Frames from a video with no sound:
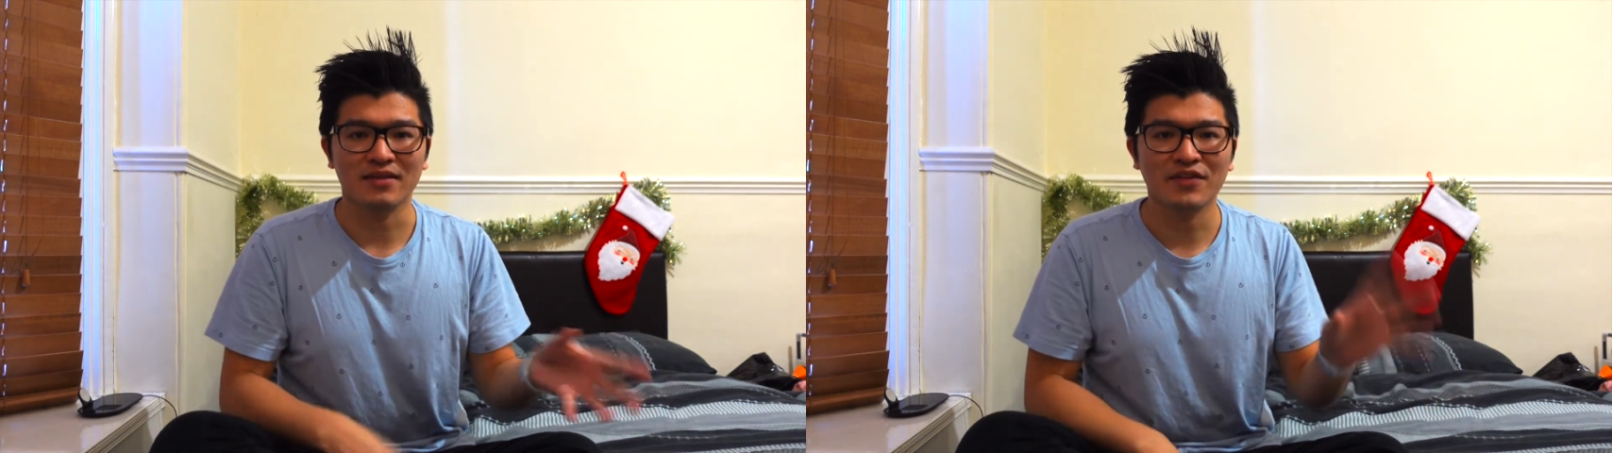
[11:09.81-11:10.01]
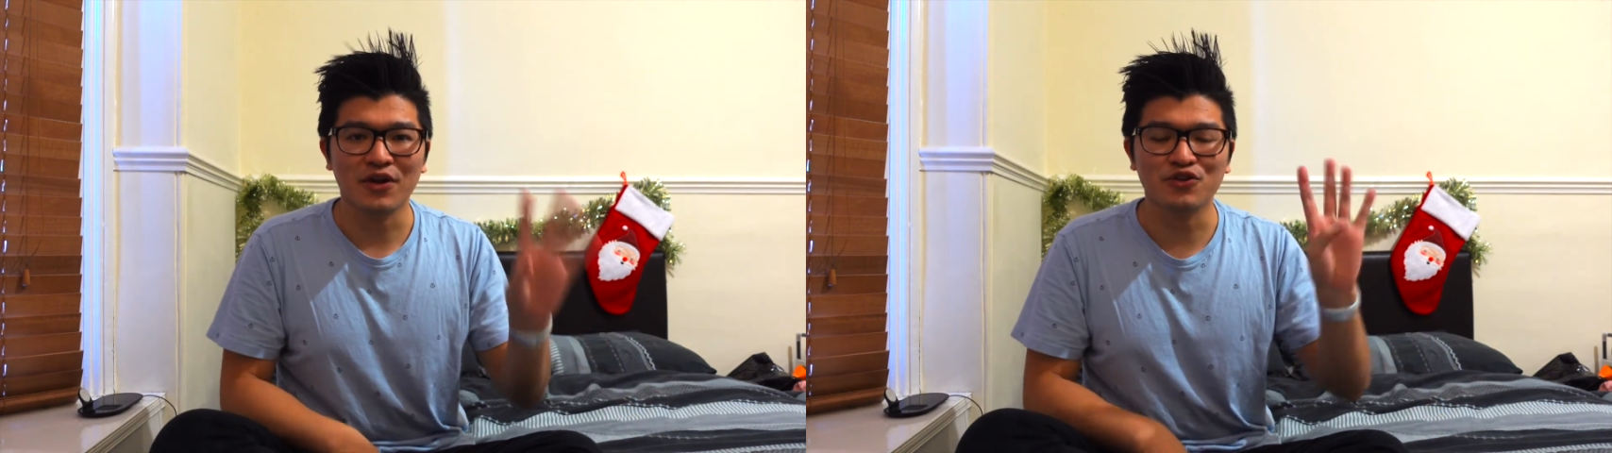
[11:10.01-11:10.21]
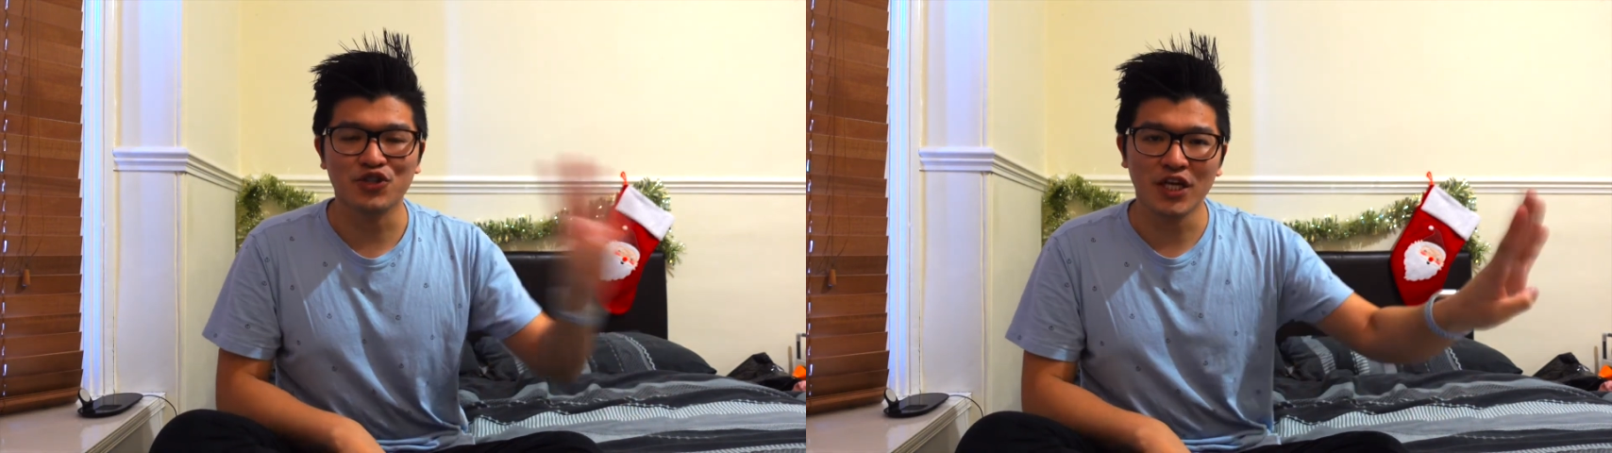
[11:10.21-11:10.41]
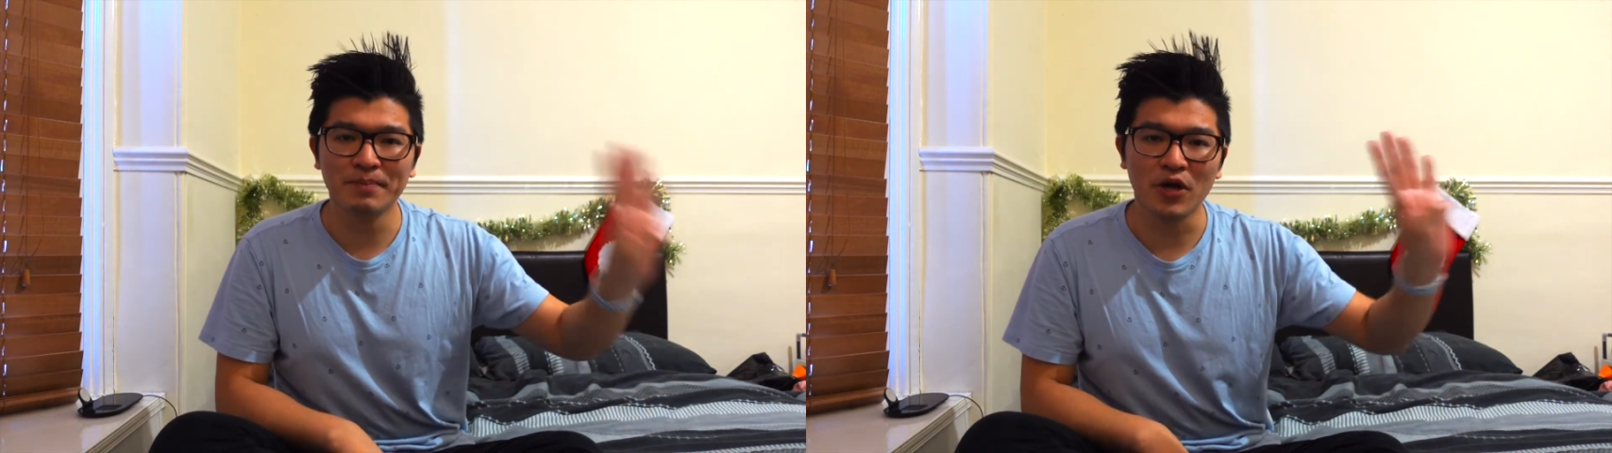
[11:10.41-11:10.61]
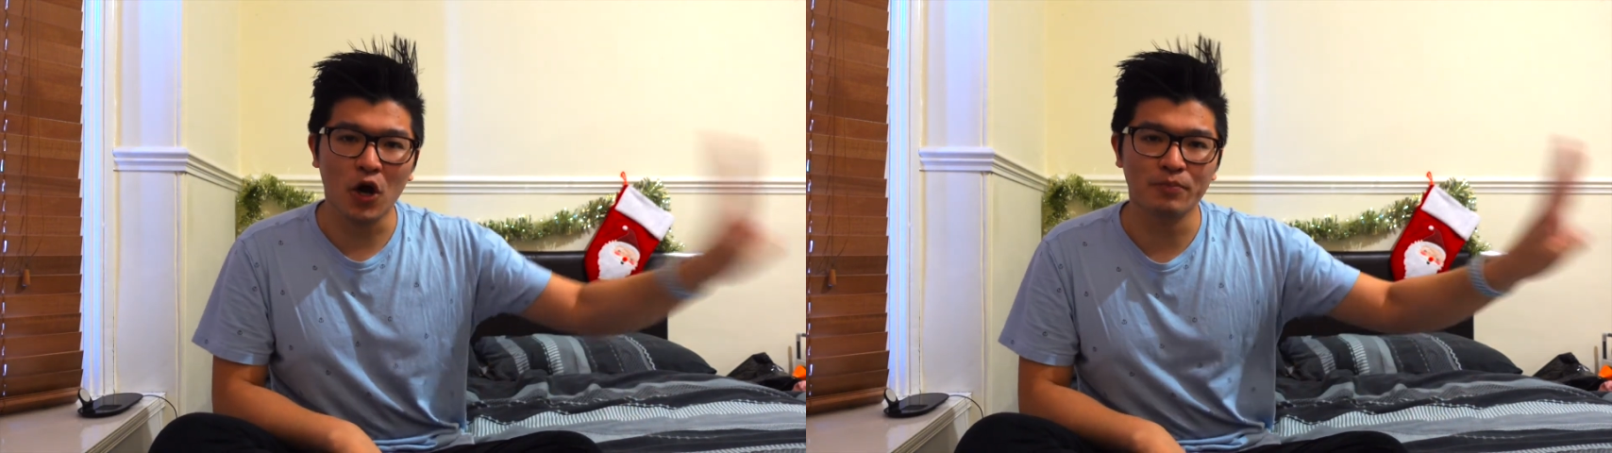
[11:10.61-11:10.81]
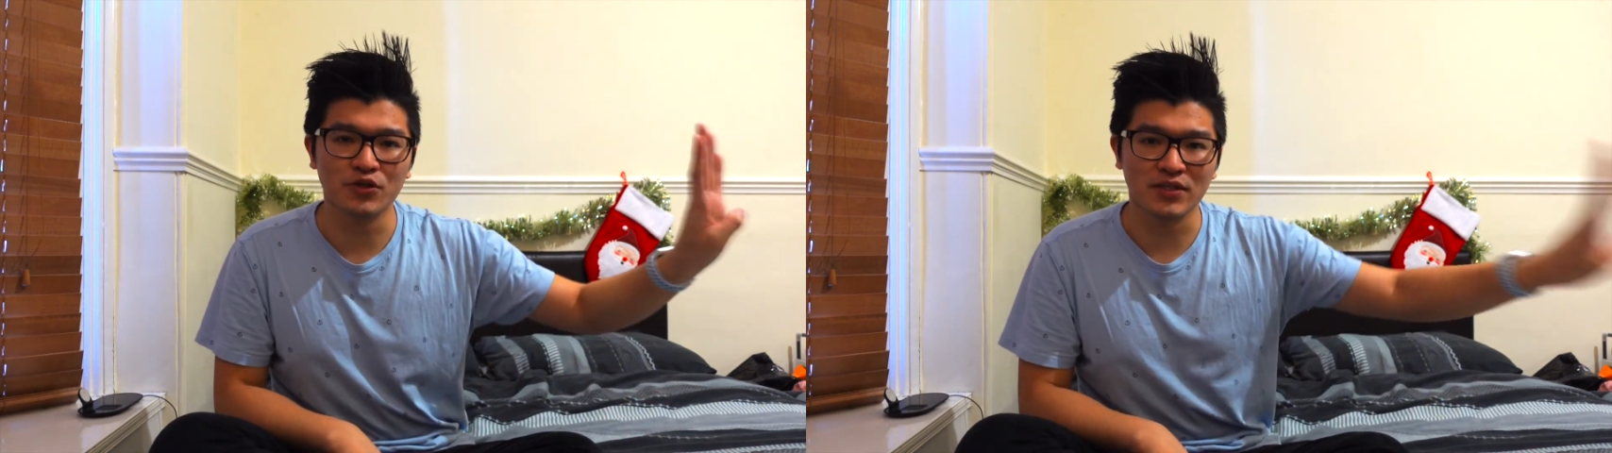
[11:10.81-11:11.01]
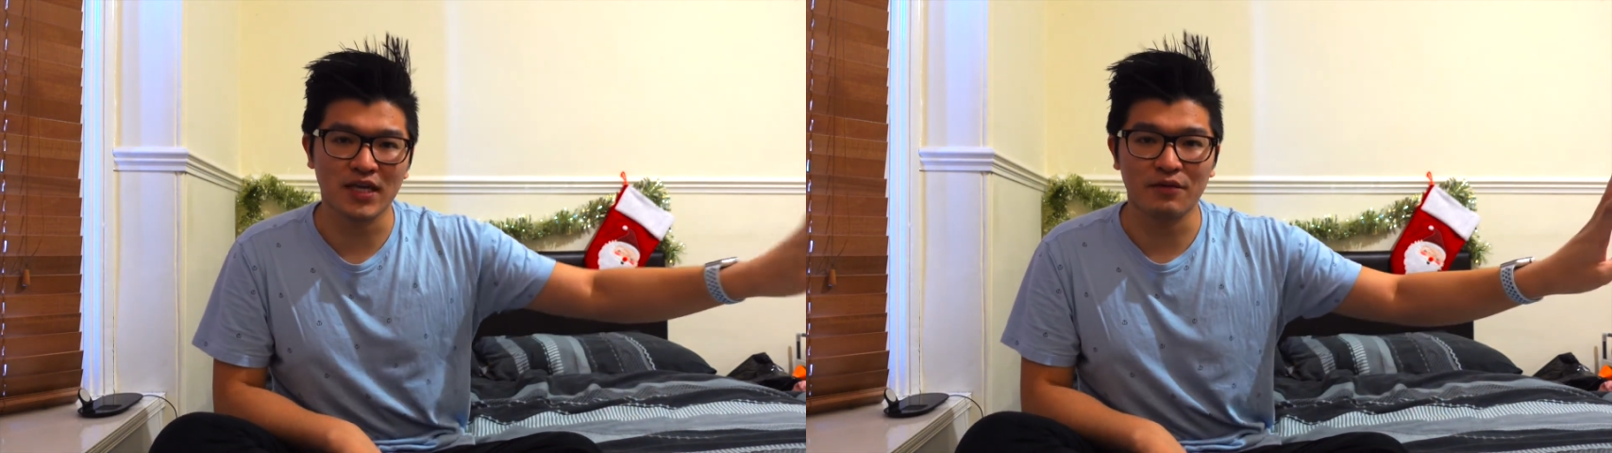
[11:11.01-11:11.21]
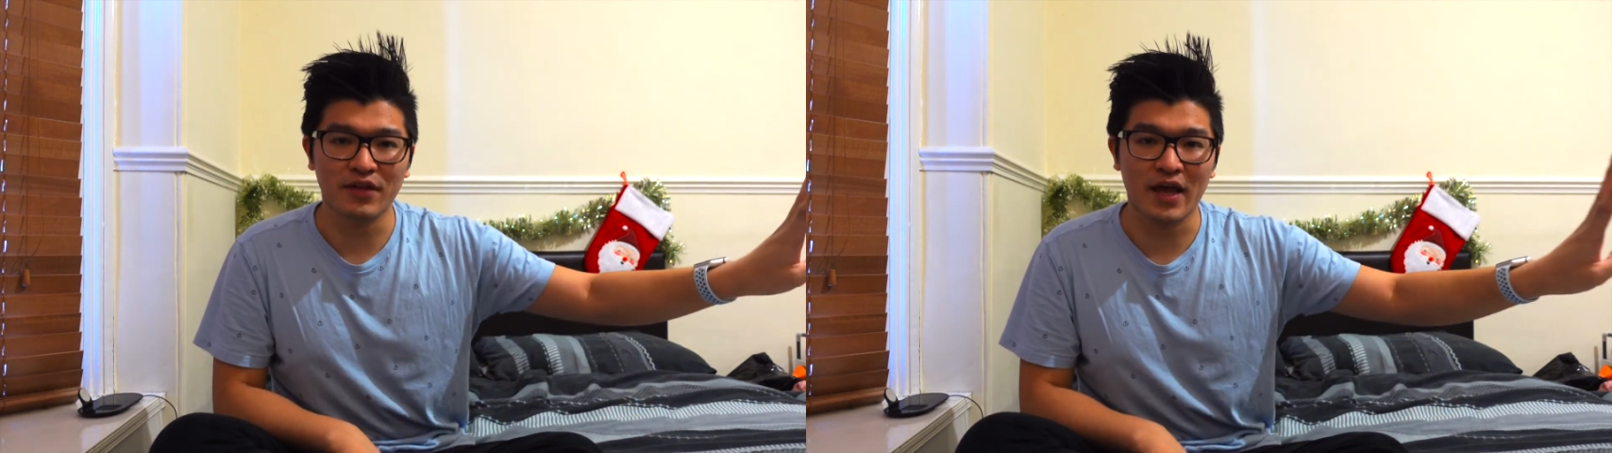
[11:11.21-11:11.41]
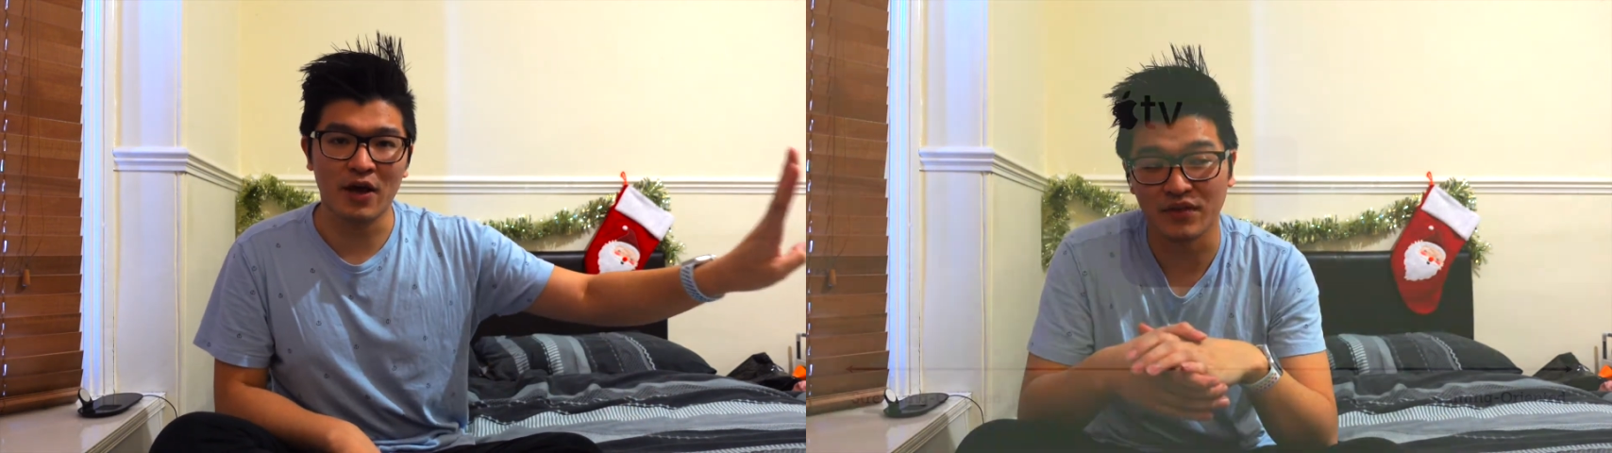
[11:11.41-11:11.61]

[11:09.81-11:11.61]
there are cheaper options out there.